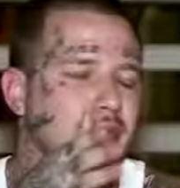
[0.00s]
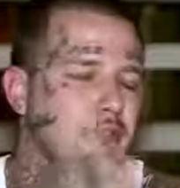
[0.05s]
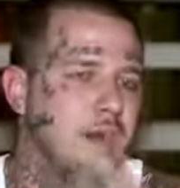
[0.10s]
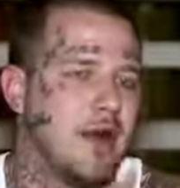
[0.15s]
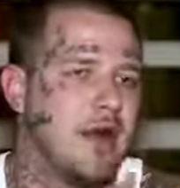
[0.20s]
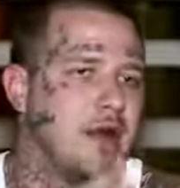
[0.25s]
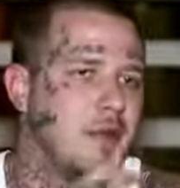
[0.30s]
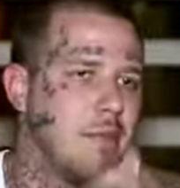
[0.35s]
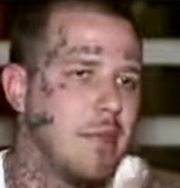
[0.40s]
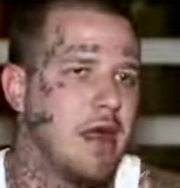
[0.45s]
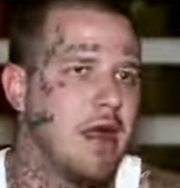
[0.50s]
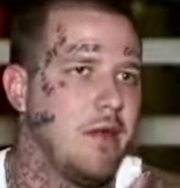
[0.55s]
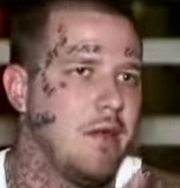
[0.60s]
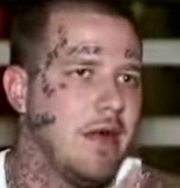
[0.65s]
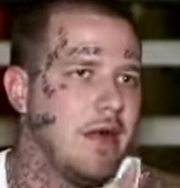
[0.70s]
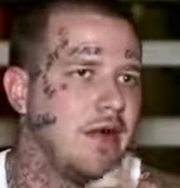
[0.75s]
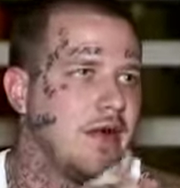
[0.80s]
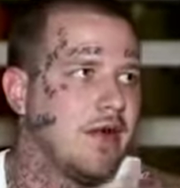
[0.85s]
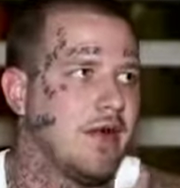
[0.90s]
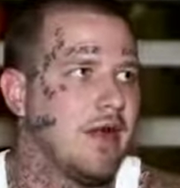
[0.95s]
really made
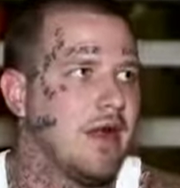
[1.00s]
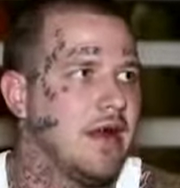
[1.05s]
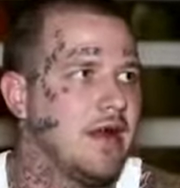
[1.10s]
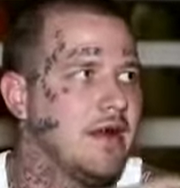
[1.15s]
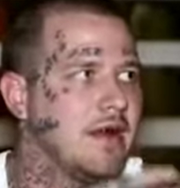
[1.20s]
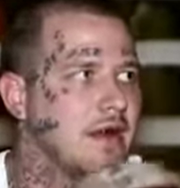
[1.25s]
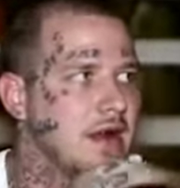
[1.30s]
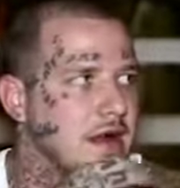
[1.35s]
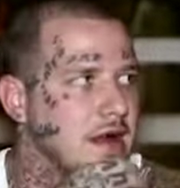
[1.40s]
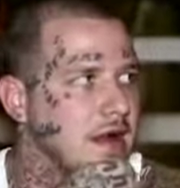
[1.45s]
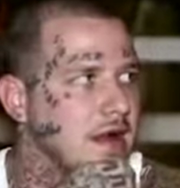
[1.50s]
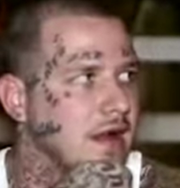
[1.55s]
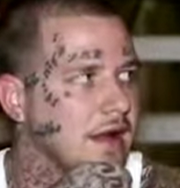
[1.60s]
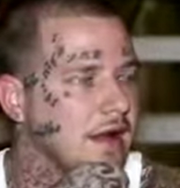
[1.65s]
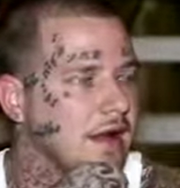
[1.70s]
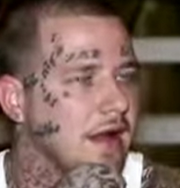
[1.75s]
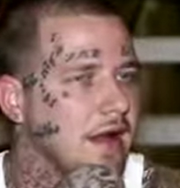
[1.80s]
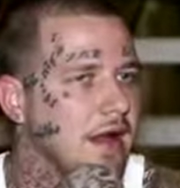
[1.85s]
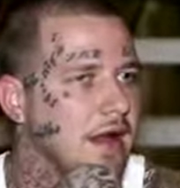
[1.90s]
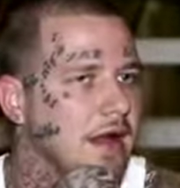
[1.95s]
me see
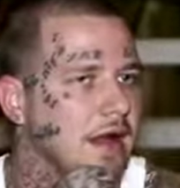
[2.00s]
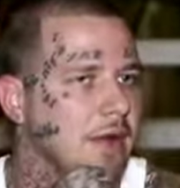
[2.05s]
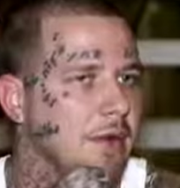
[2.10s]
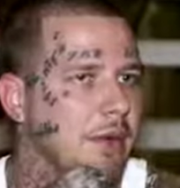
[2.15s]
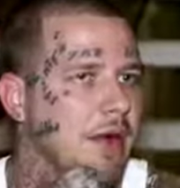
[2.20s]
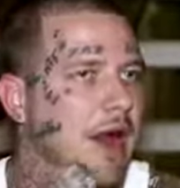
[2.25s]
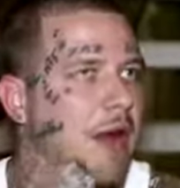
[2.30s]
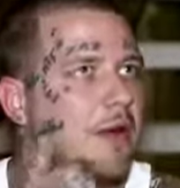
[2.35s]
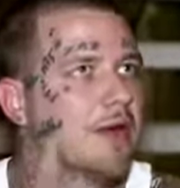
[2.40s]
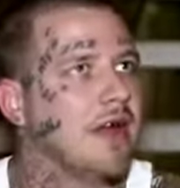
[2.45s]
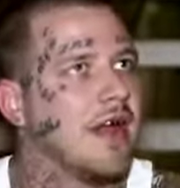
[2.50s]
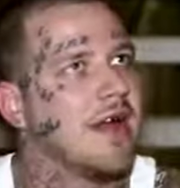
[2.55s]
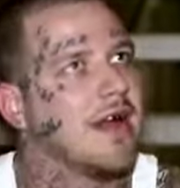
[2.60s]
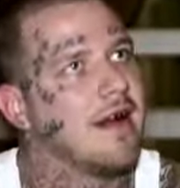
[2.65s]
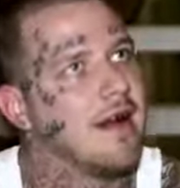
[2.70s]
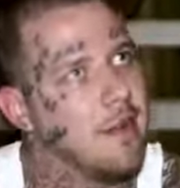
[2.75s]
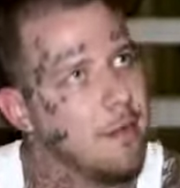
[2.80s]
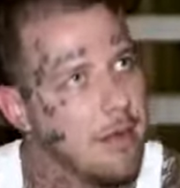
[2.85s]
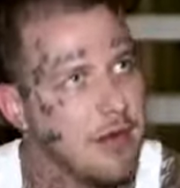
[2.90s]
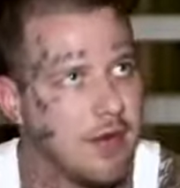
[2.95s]
Jesus is when I was at
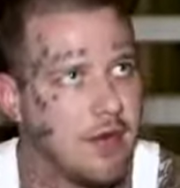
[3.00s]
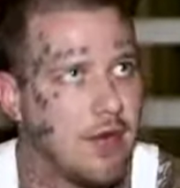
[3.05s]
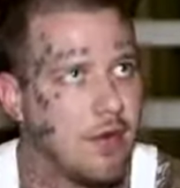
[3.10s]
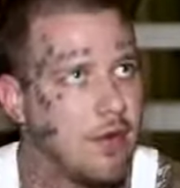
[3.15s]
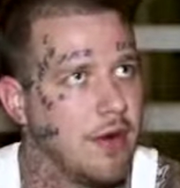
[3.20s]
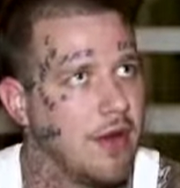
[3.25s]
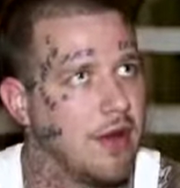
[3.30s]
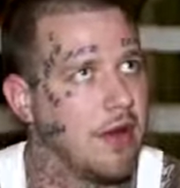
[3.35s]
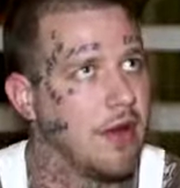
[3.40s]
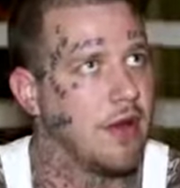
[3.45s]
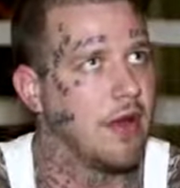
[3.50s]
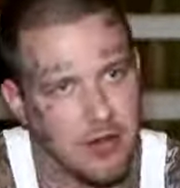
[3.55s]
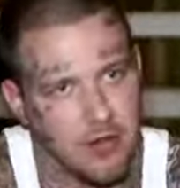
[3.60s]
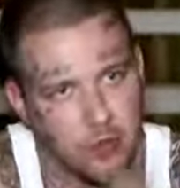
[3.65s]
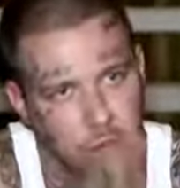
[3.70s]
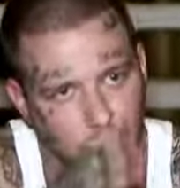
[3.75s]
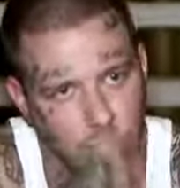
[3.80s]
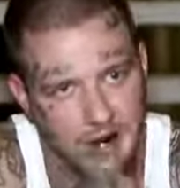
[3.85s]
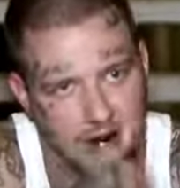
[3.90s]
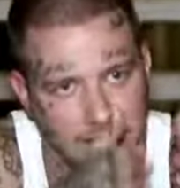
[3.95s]
Clemens Unit.
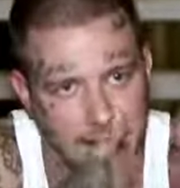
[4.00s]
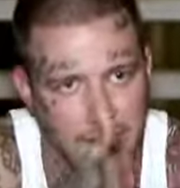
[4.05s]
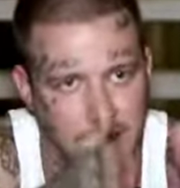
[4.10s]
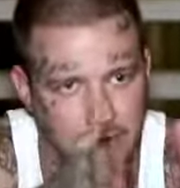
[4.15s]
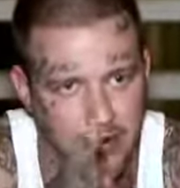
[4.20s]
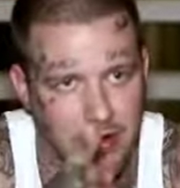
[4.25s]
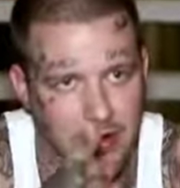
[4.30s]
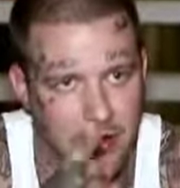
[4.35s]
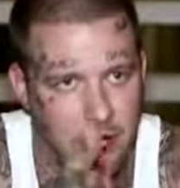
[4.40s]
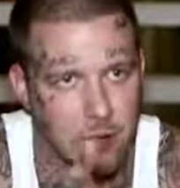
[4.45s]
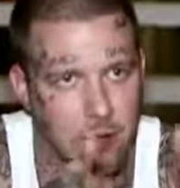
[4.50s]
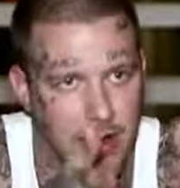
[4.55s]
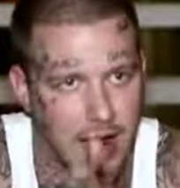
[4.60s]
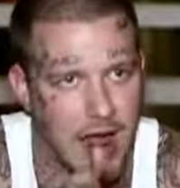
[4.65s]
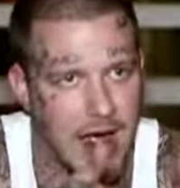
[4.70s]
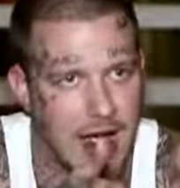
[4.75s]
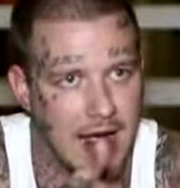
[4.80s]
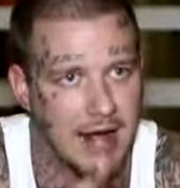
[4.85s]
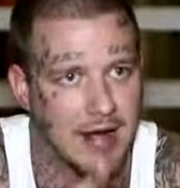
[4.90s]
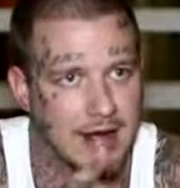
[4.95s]
This one individual
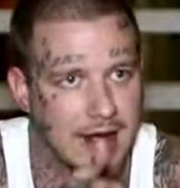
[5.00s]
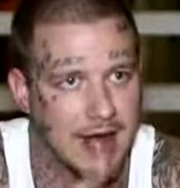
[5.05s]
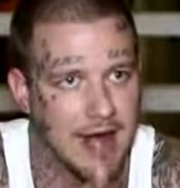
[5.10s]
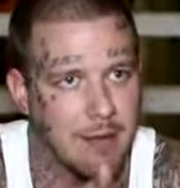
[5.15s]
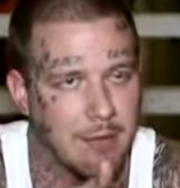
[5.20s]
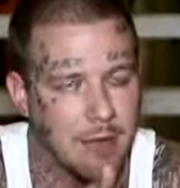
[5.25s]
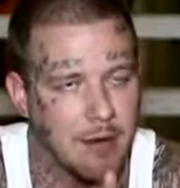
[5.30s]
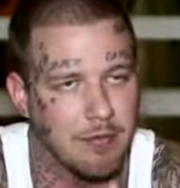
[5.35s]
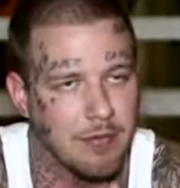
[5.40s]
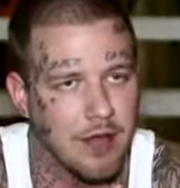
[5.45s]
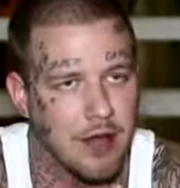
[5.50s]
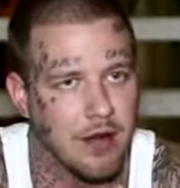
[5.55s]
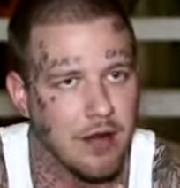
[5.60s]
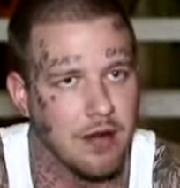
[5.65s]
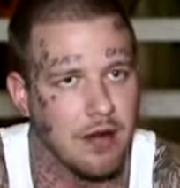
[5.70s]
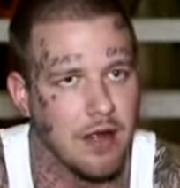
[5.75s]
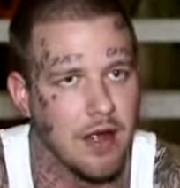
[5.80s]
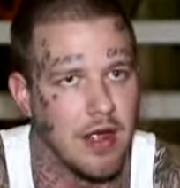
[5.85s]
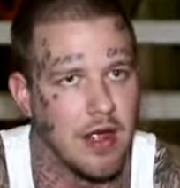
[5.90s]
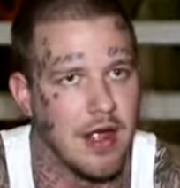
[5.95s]
guy came up
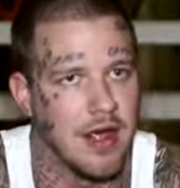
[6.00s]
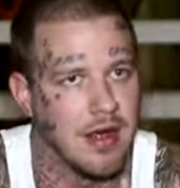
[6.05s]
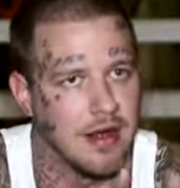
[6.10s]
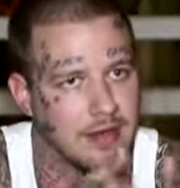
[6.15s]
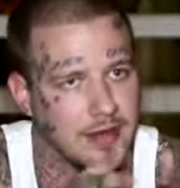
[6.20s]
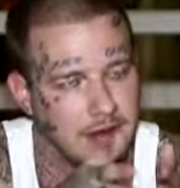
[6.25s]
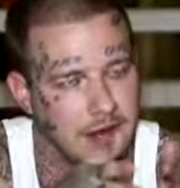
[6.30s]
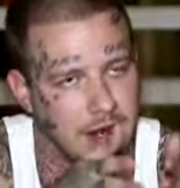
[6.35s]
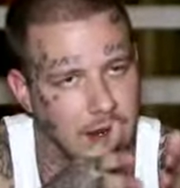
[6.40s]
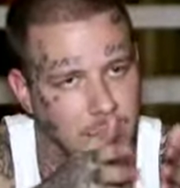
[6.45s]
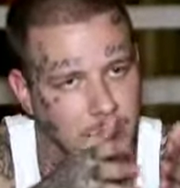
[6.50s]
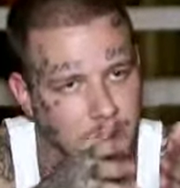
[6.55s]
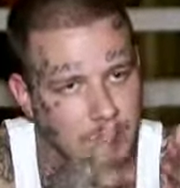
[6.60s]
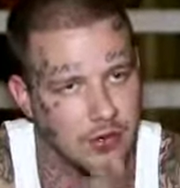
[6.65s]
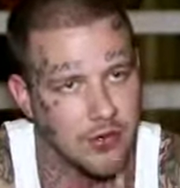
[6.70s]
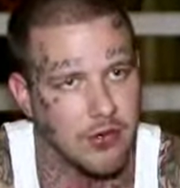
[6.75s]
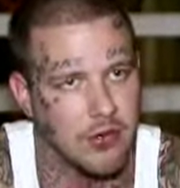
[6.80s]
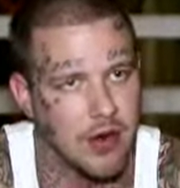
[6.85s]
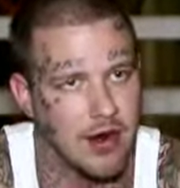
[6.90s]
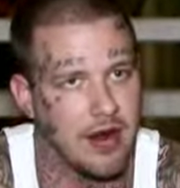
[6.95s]
there and his name was
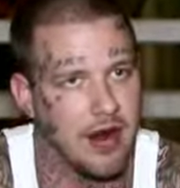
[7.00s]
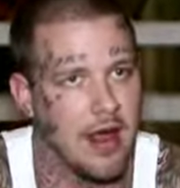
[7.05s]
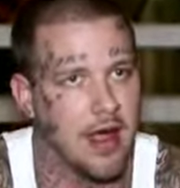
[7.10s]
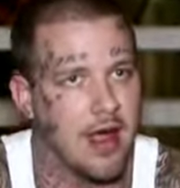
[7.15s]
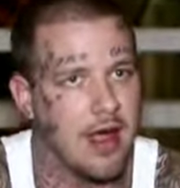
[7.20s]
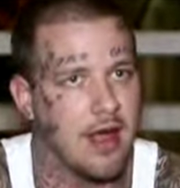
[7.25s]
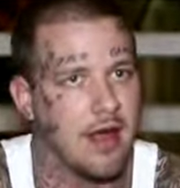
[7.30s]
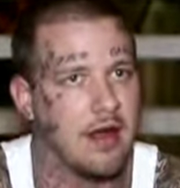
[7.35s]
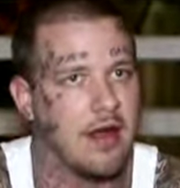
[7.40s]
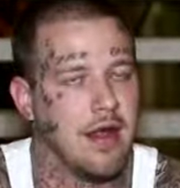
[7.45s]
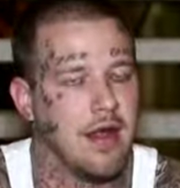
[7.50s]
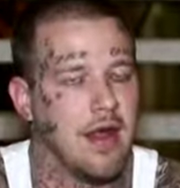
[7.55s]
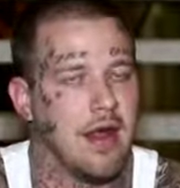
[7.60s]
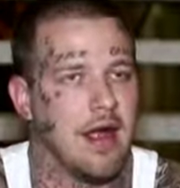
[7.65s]
Trey 9.